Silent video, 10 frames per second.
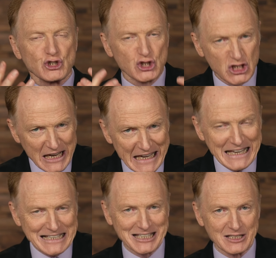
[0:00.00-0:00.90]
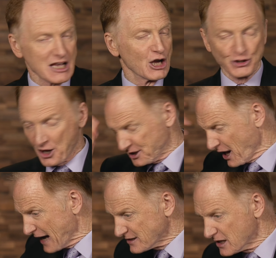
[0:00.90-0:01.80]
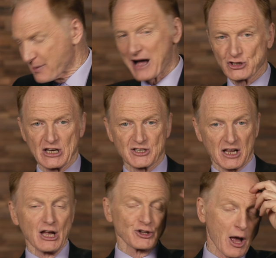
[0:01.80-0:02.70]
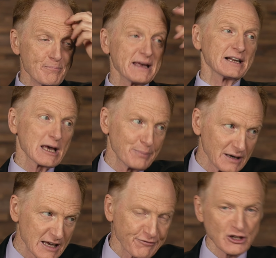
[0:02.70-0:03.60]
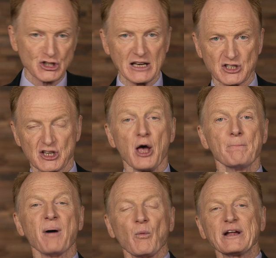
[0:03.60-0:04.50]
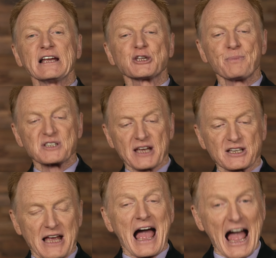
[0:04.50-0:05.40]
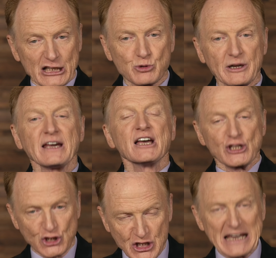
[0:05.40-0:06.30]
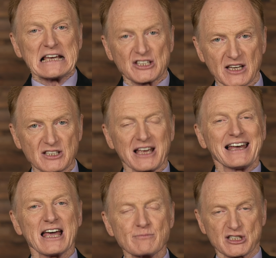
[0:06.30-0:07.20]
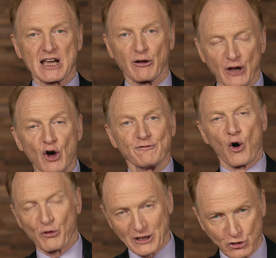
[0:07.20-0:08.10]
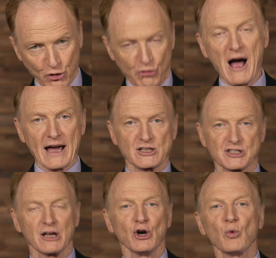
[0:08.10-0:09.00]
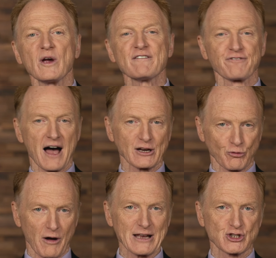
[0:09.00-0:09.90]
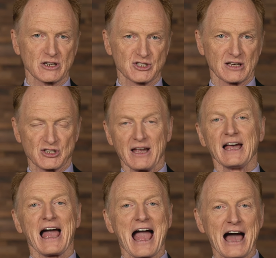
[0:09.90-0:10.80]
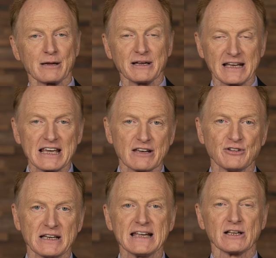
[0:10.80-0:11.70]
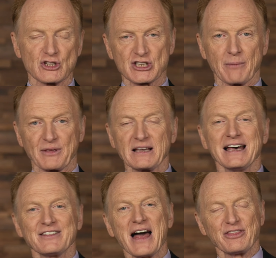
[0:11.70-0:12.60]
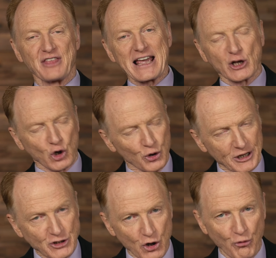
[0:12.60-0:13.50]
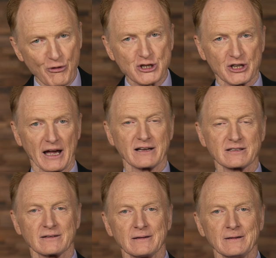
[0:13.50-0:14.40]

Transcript: Jesus. Not an idea about Jesus, not merely a belief in Jesus, but we need to possess actually Jesus Himself. For in Christ we find righteousness. Adam and Eve needed something that they couldn't originate.